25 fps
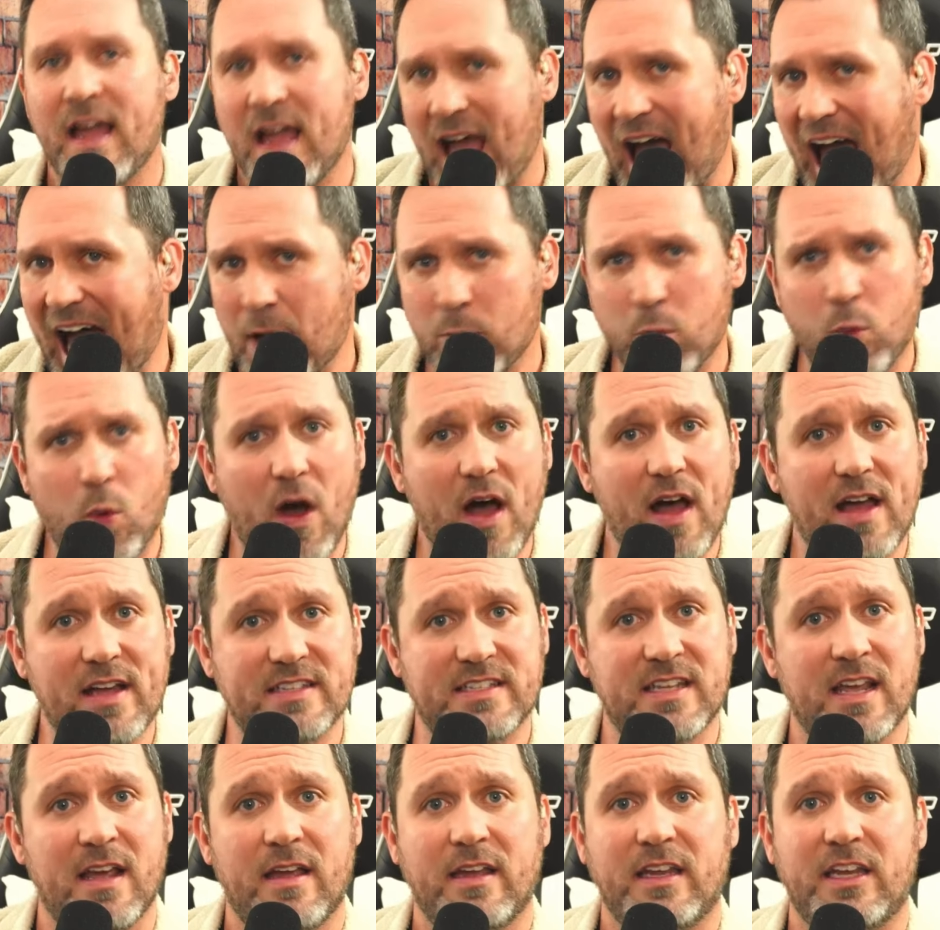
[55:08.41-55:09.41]
I
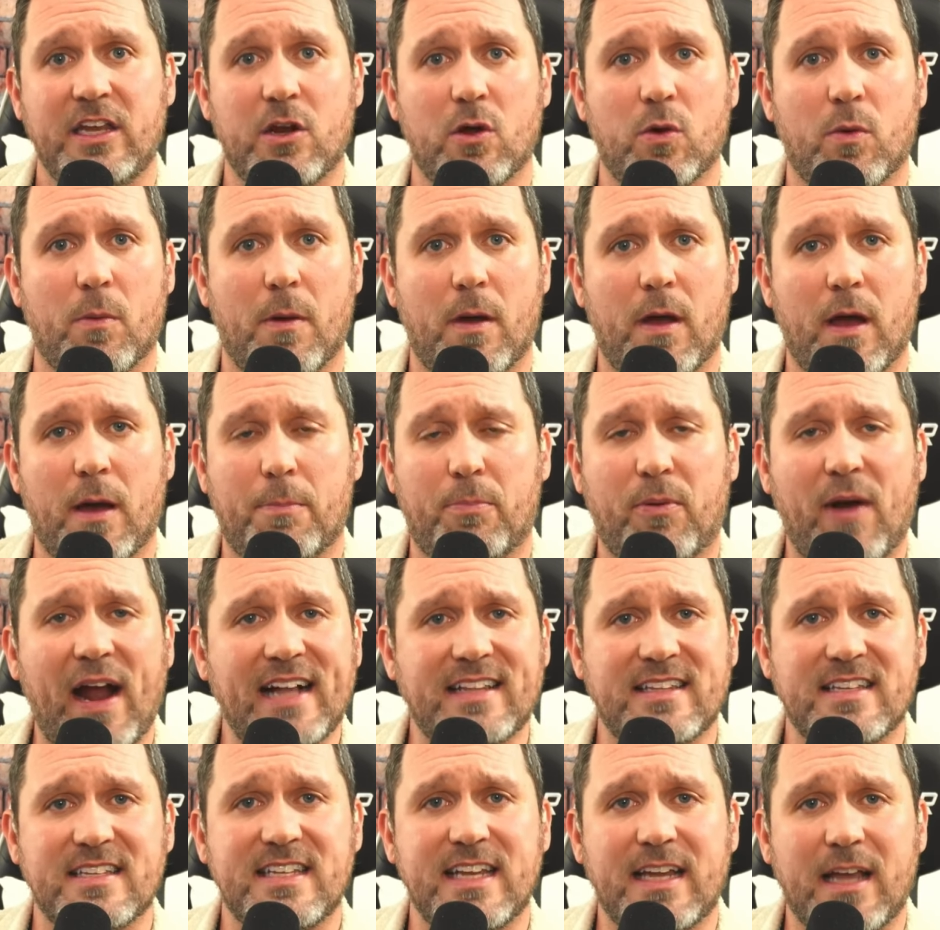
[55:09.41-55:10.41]
was, you know,
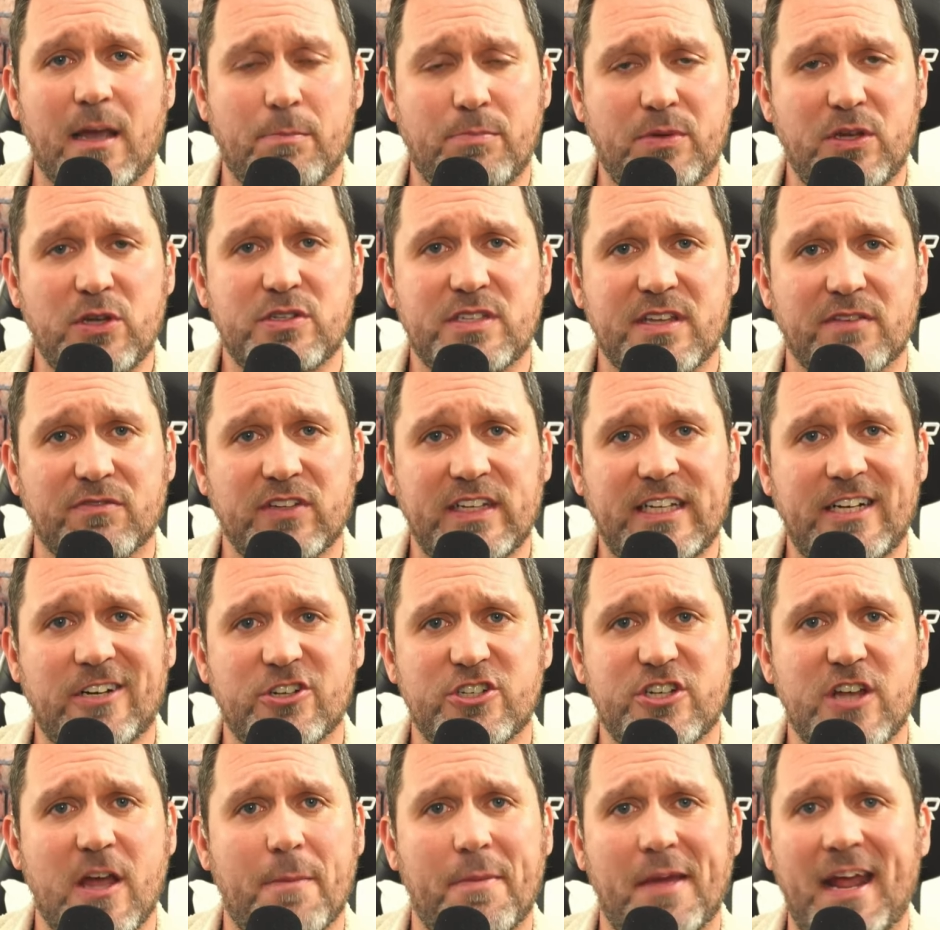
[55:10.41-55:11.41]
practicing abusive
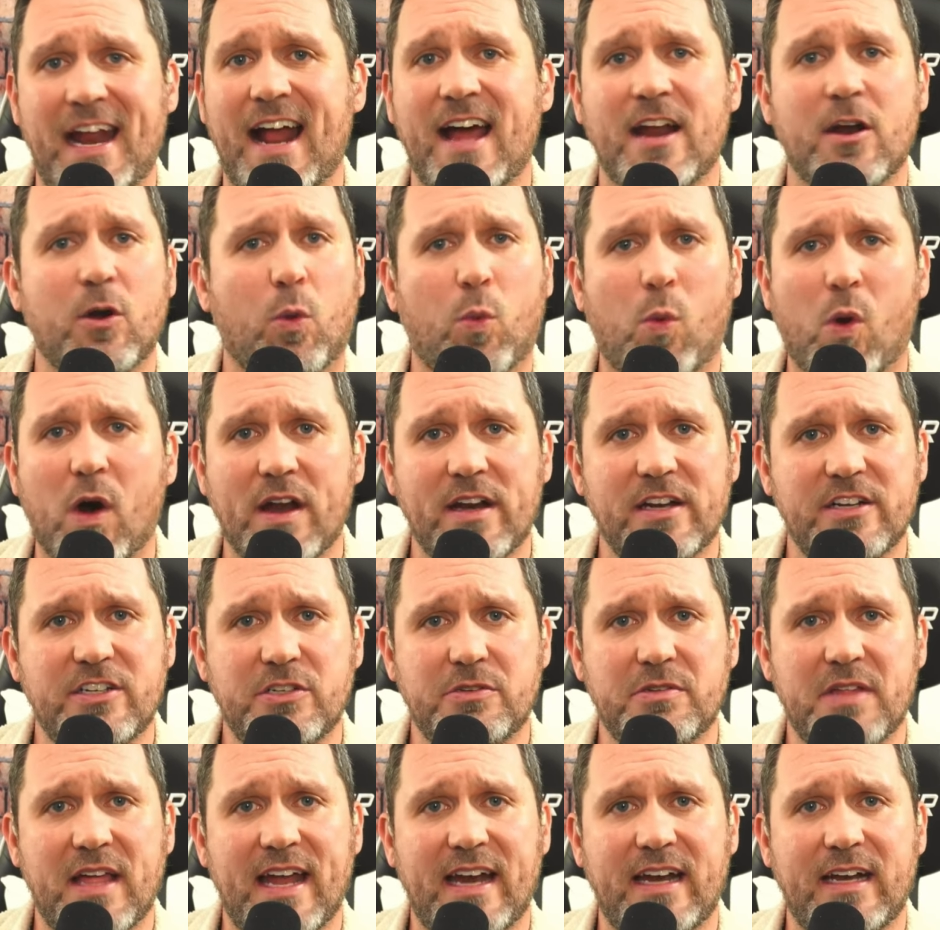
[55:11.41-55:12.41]
leadership, and I don't want to
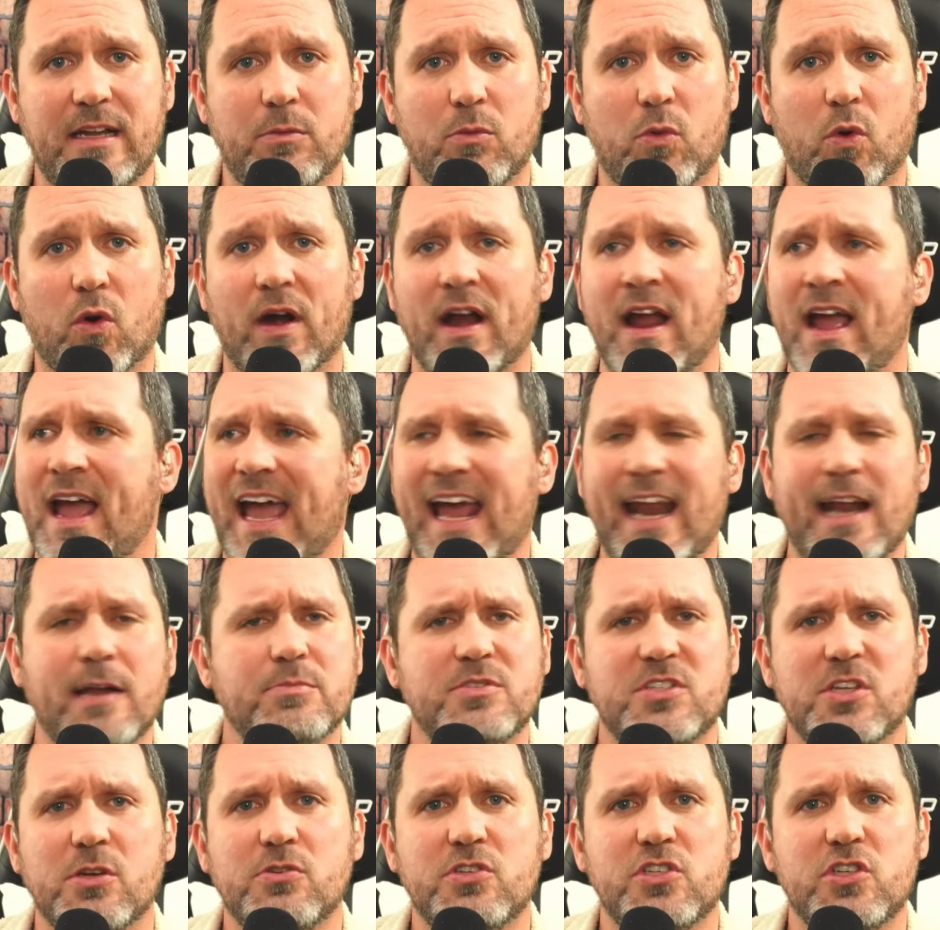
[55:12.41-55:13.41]
do that anymore. And I'm
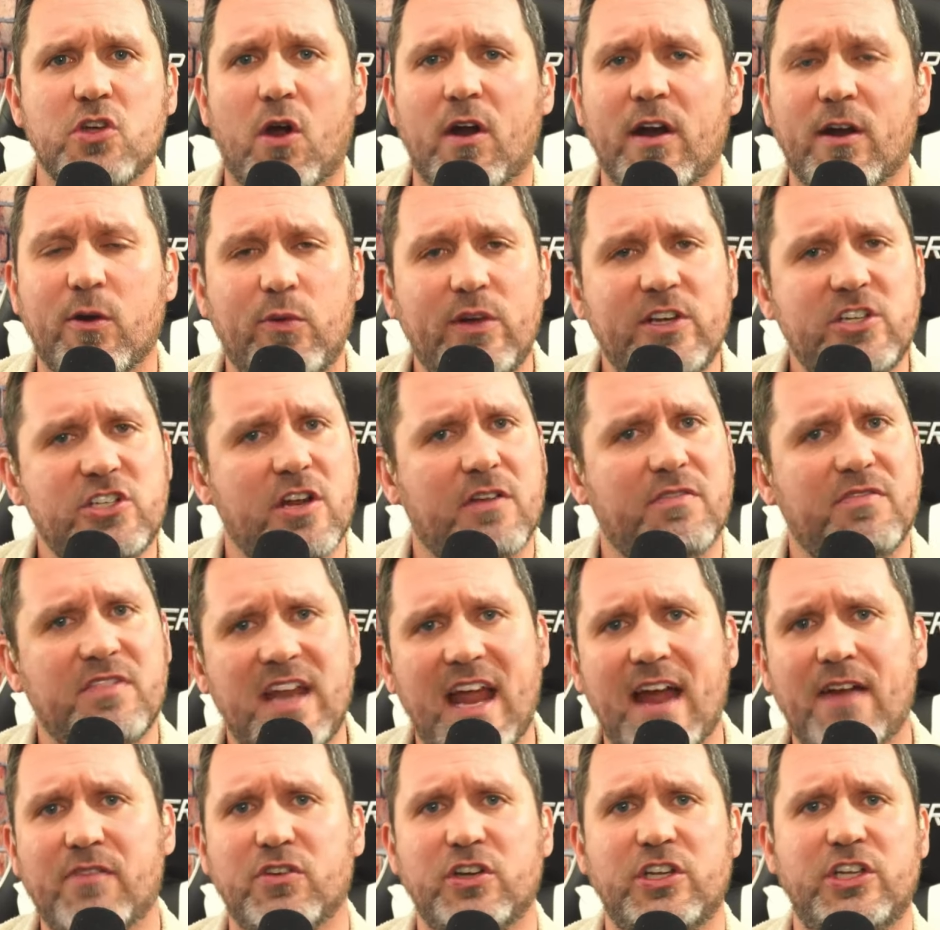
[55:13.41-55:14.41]
so sorry. We should have
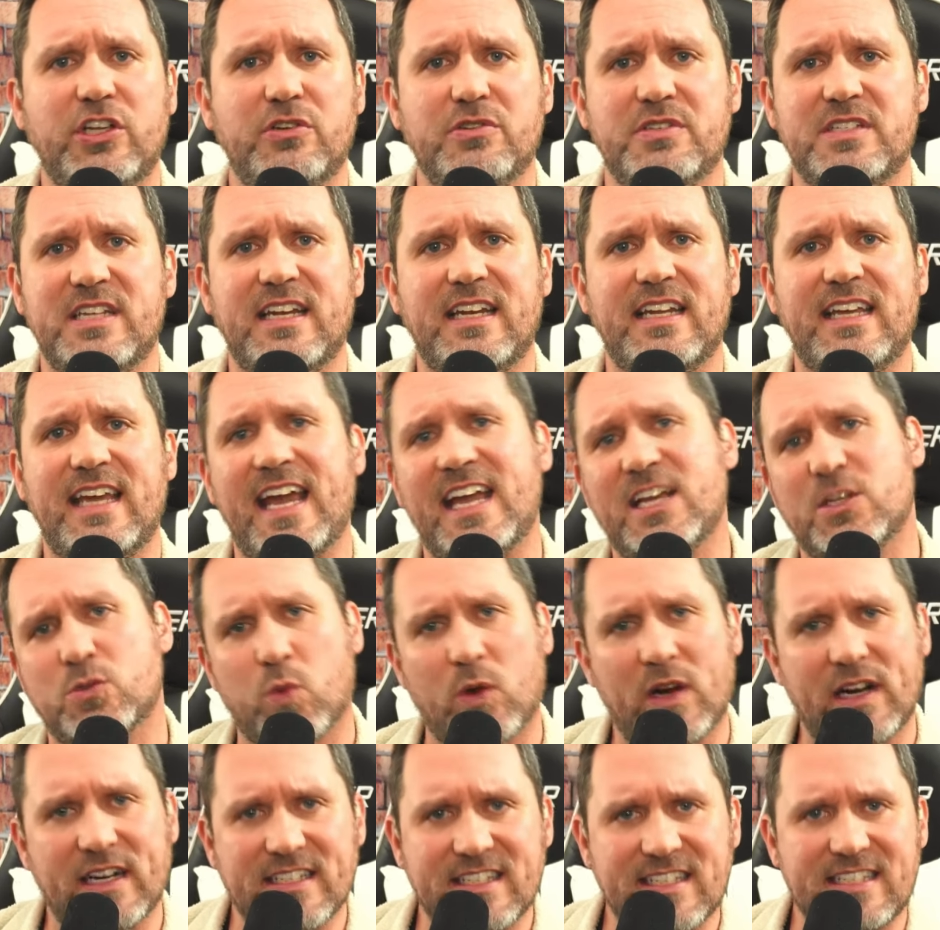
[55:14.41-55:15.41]
never used NDAs.
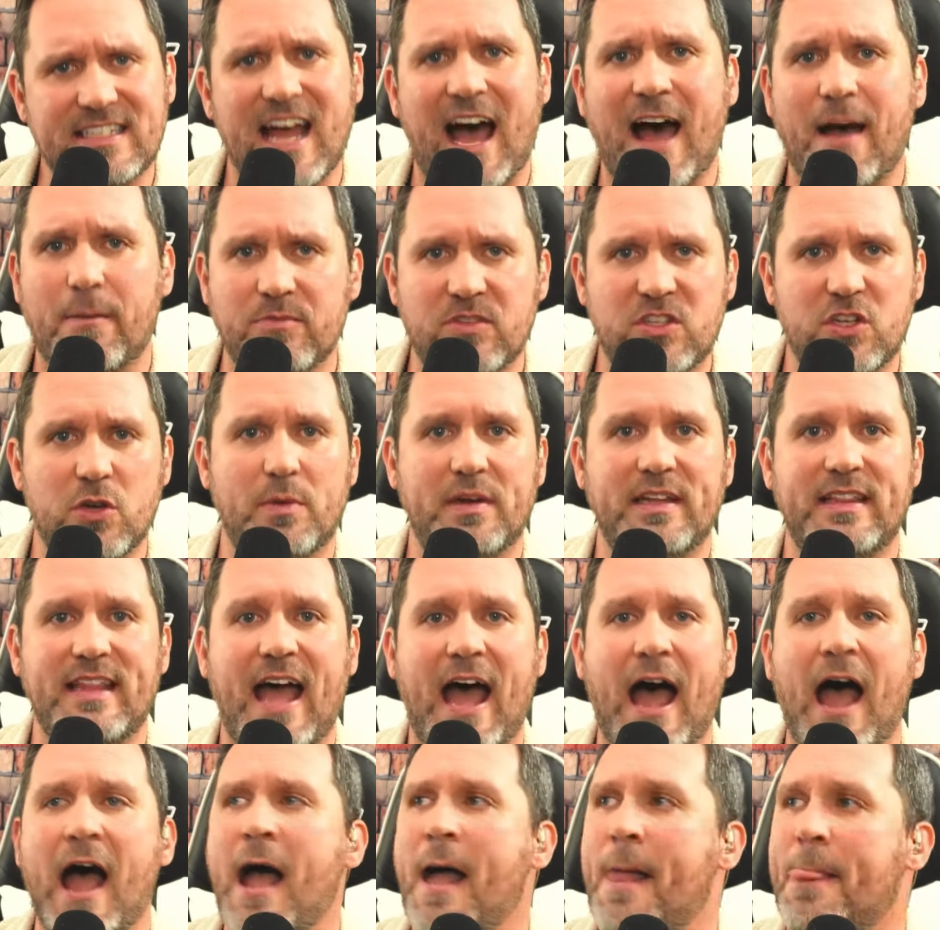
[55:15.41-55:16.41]
We're going to stop doing
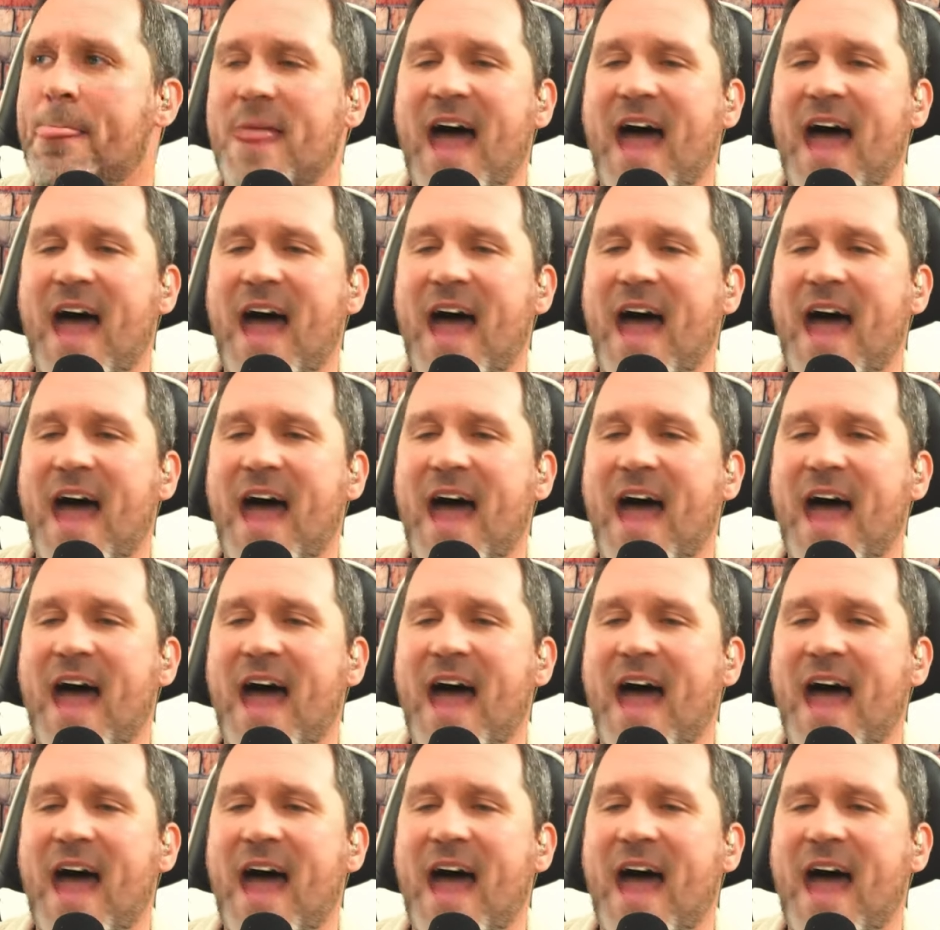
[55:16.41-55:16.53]
that.